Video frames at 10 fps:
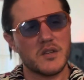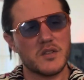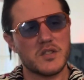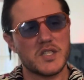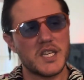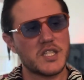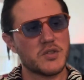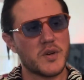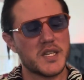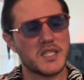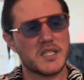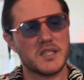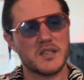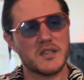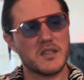
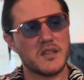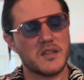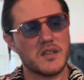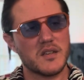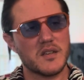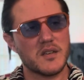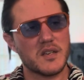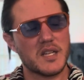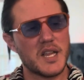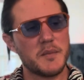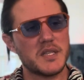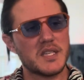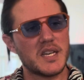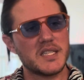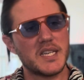citrus,
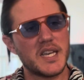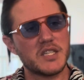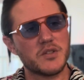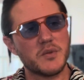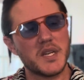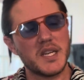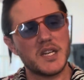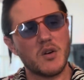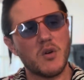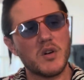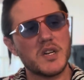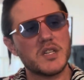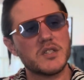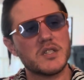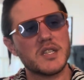clementine, tangerine,
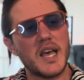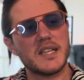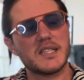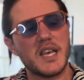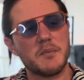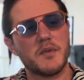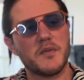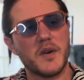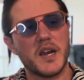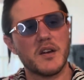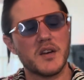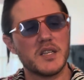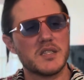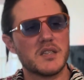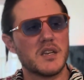orange, that type of
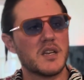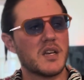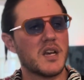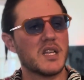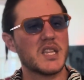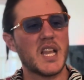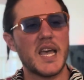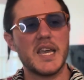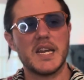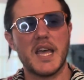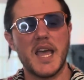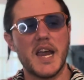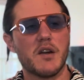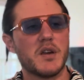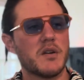fragrance, a light,
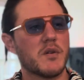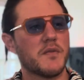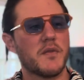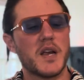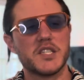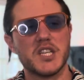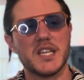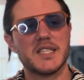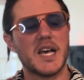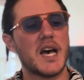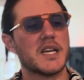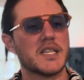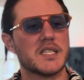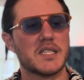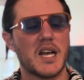airy, refreshing, tonic
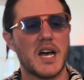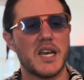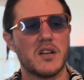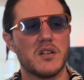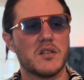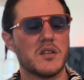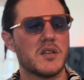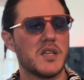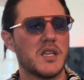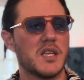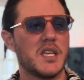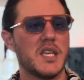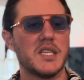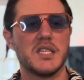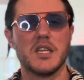style,
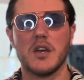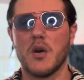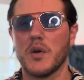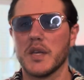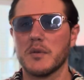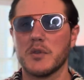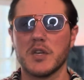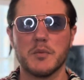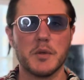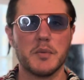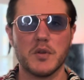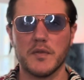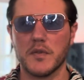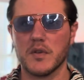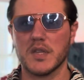easygoing, gonna be
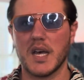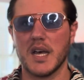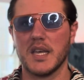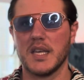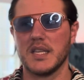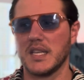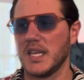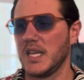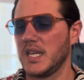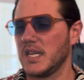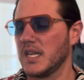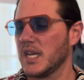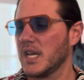beautiful in the heat.